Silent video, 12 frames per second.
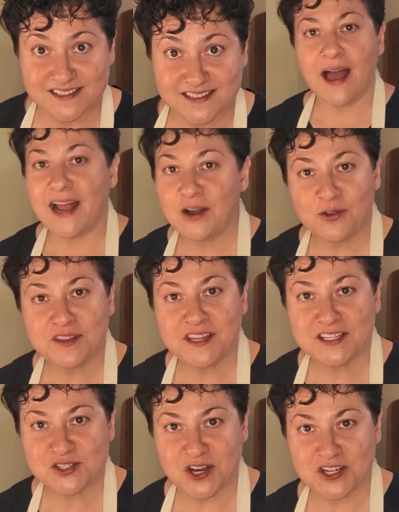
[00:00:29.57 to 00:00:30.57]
I know that the
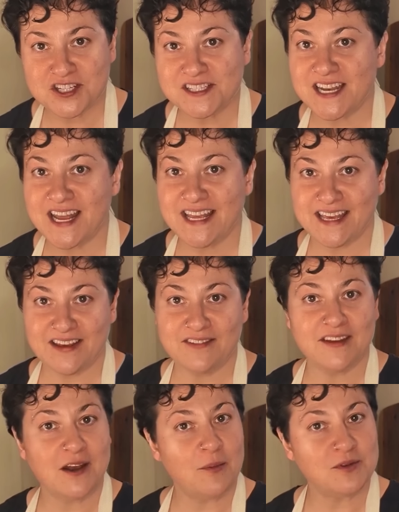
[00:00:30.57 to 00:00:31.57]
instructions that I give
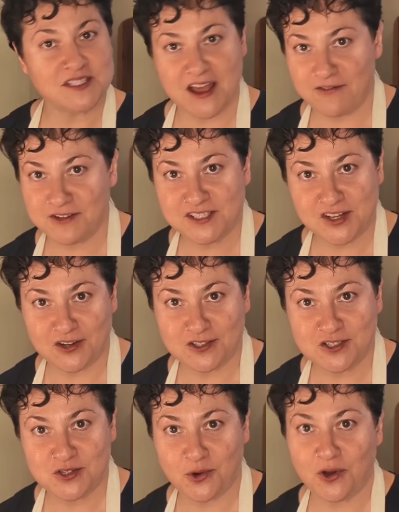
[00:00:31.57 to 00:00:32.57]
in almost every starter
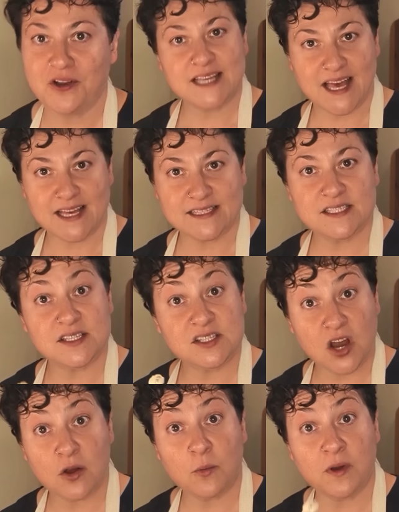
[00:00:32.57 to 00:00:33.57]
tutorial says to
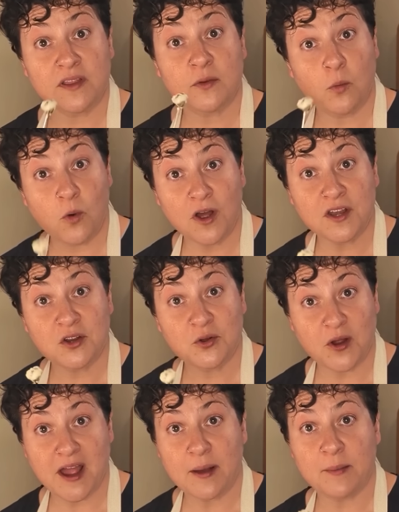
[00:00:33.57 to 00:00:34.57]
start with 1
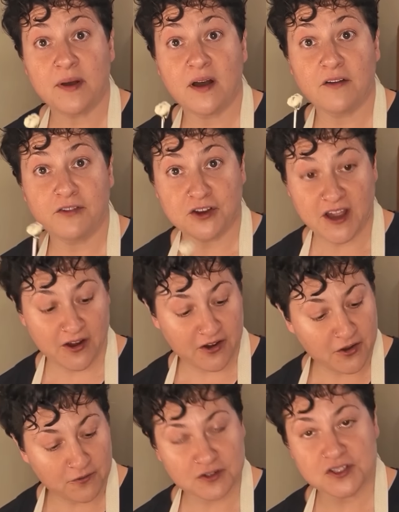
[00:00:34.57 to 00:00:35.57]
gram of your
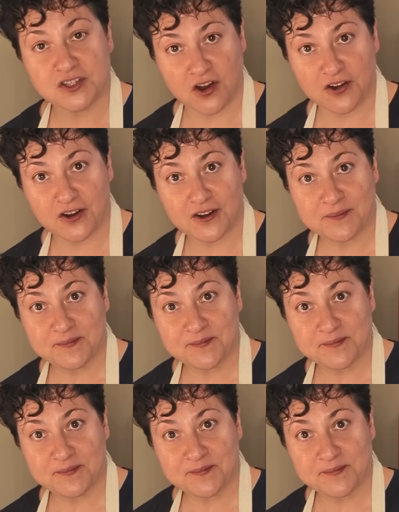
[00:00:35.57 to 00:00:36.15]
carryover starter,